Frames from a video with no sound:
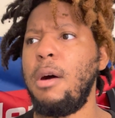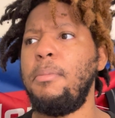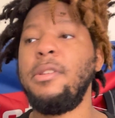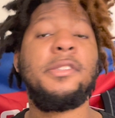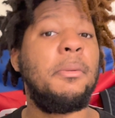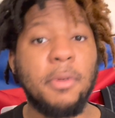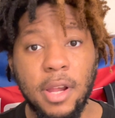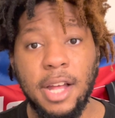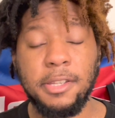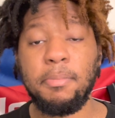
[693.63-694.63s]
But Sumner
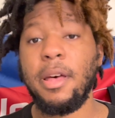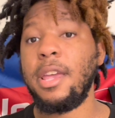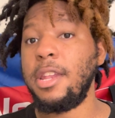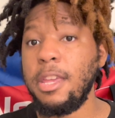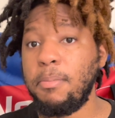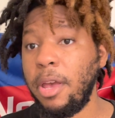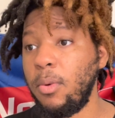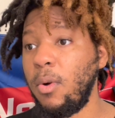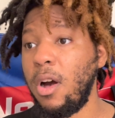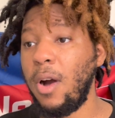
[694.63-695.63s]
got to play, and he played
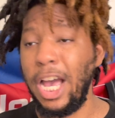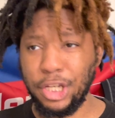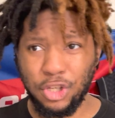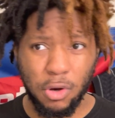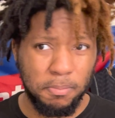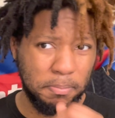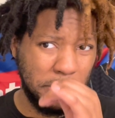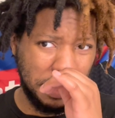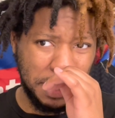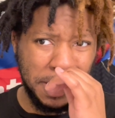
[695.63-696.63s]
well. I don't
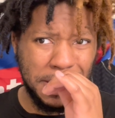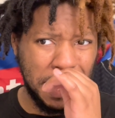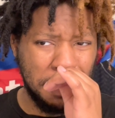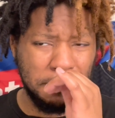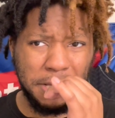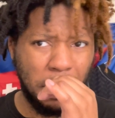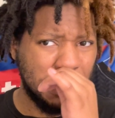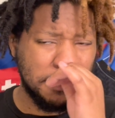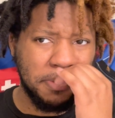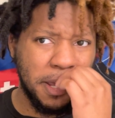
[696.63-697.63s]
think Cam
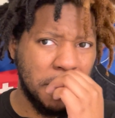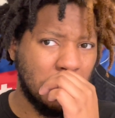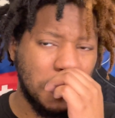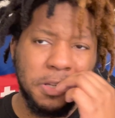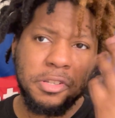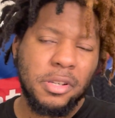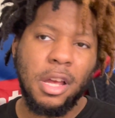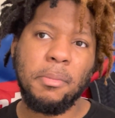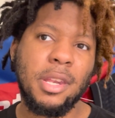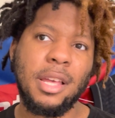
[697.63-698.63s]
Thomas played, which, I
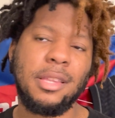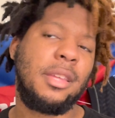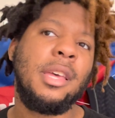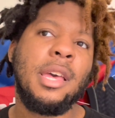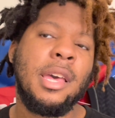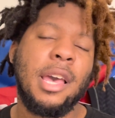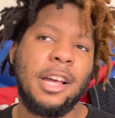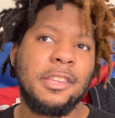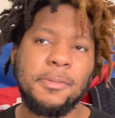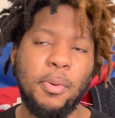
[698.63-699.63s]
mean, at
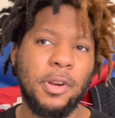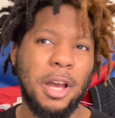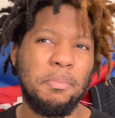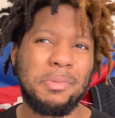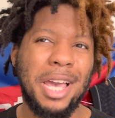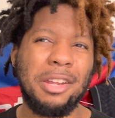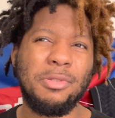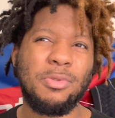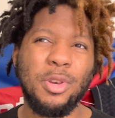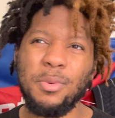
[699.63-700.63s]
this point, I'm kind
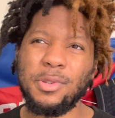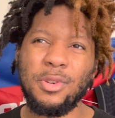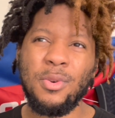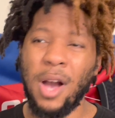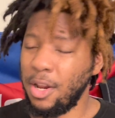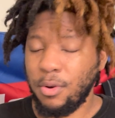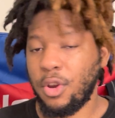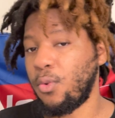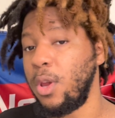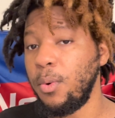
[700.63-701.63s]
of used to. I don't
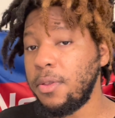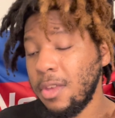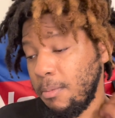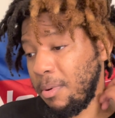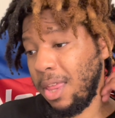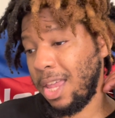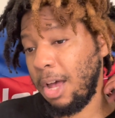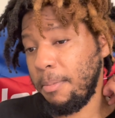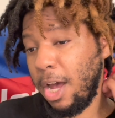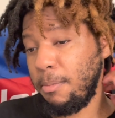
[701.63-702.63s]
agree with it, but like
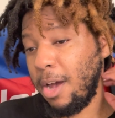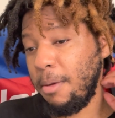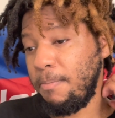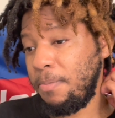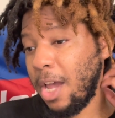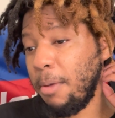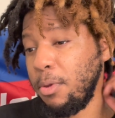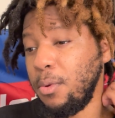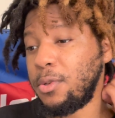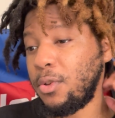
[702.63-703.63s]
I'm
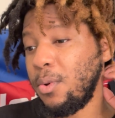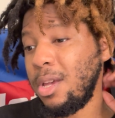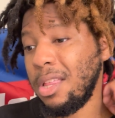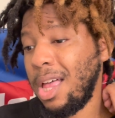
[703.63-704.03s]
used to it.